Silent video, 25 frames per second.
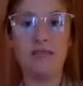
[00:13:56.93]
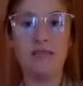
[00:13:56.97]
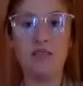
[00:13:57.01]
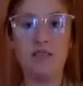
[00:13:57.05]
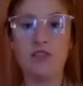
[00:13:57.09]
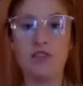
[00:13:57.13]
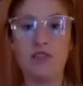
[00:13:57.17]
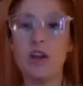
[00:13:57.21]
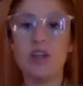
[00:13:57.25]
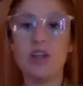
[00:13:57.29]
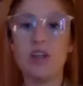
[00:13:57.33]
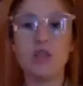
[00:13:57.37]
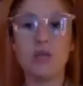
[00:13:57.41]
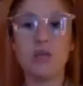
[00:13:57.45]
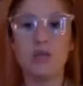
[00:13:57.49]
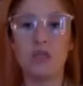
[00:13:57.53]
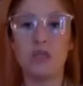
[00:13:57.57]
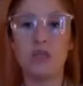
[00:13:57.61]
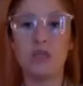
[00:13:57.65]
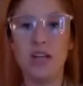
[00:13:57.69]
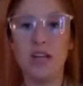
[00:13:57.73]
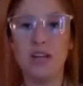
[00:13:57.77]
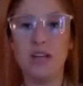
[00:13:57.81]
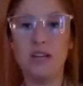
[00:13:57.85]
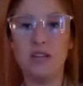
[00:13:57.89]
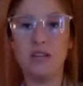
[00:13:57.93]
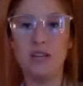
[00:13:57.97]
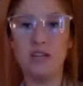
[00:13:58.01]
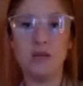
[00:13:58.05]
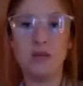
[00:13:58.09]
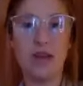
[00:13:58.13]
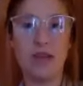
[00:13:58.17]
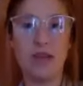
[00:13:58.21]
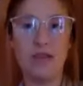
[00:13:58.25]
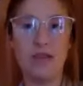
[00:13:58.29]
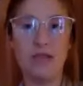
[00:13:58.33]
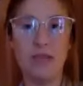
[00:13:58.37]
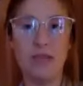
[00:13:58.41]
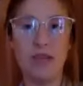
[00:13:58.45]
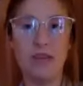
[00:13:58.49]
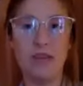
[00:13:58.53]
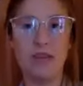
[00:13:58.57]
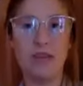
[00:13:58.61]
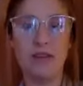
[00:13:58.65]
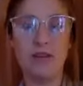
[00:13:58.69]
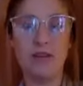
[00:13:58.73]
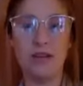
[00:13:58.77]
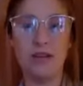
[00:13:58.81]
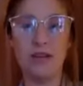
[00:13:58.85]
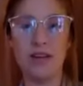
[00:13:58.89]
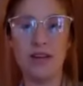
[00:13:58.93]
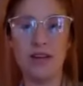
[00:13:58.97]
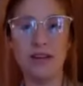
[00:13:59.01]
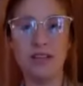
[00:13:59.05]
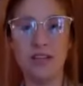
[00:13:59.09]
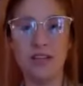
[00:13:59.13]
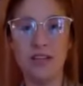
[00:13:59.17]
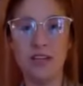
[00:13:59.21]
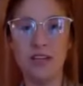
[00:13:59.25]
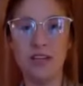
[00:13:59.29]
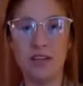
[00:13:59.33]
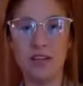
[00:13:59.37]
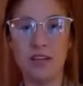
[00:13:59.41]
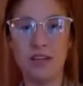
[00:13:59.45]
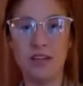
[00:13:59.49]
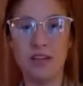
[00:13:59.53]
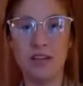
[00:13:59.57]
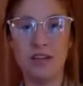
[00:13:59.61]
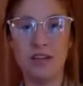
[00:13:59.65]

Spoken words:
structural changes you'd have to make to your organization.